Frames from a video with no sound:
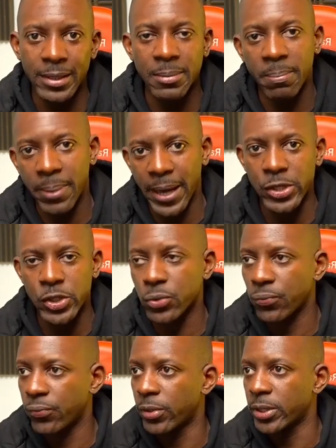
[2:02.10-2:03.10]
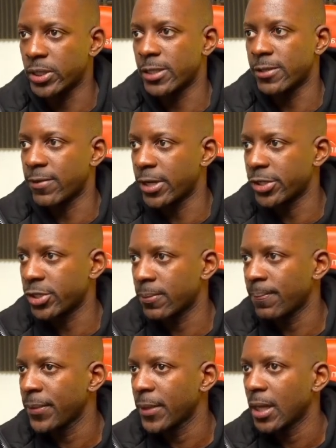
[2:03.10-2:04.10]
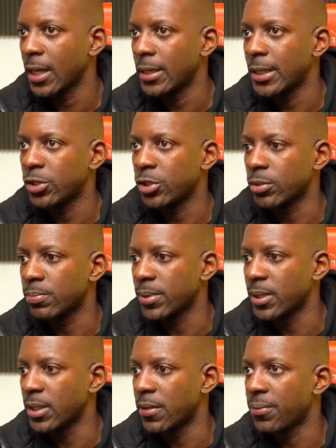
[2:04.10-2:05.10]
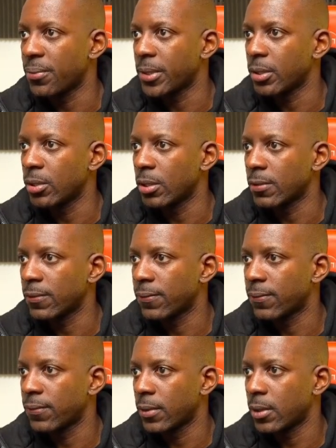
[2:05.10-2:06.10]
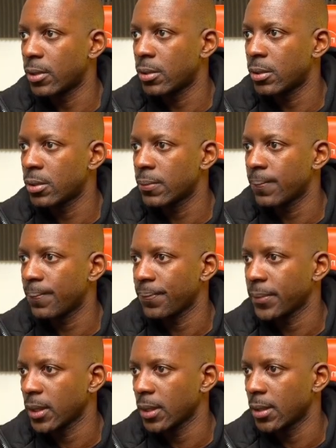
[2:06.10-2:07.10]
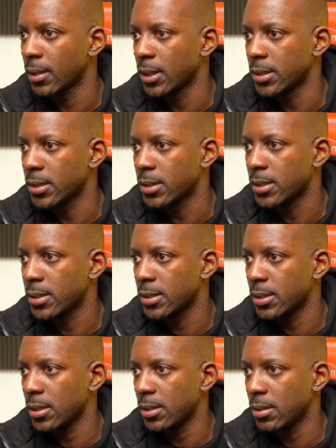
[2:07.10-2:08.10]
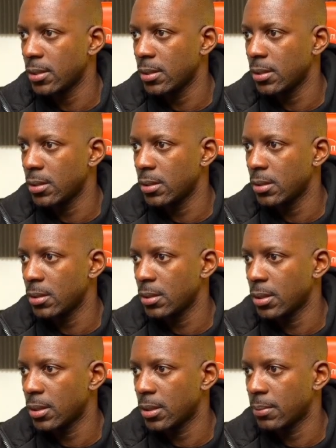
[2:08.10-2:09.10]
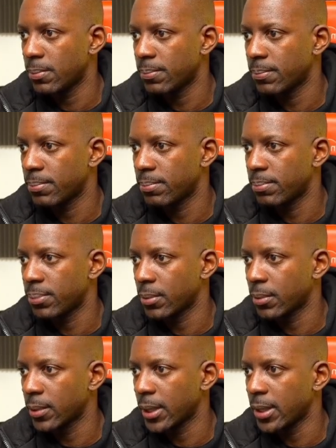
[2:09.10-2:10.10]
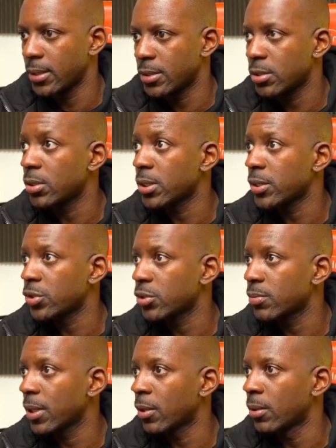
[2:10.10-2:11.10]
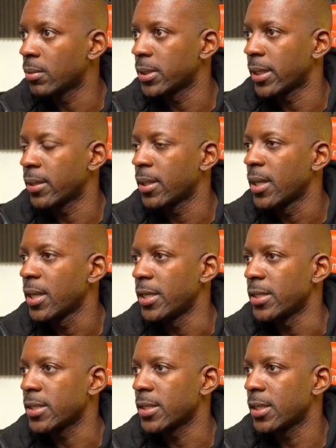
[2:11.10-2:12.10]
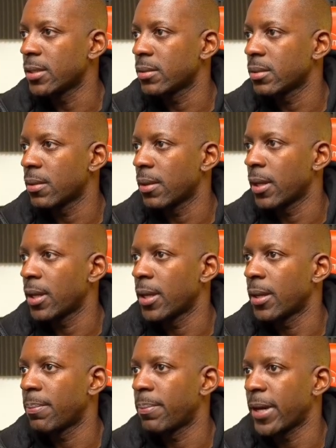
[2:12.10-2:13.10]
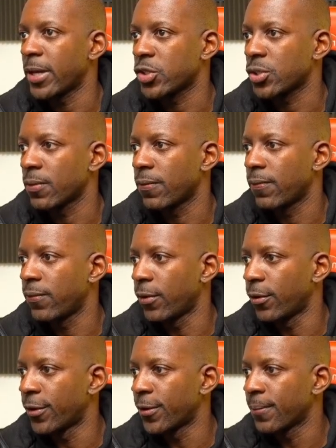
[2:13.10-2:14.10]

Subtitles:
patch for this version, and that should be 3.4. Let's see, upgrade, so that should be, oh yeah, it's here, patch 4.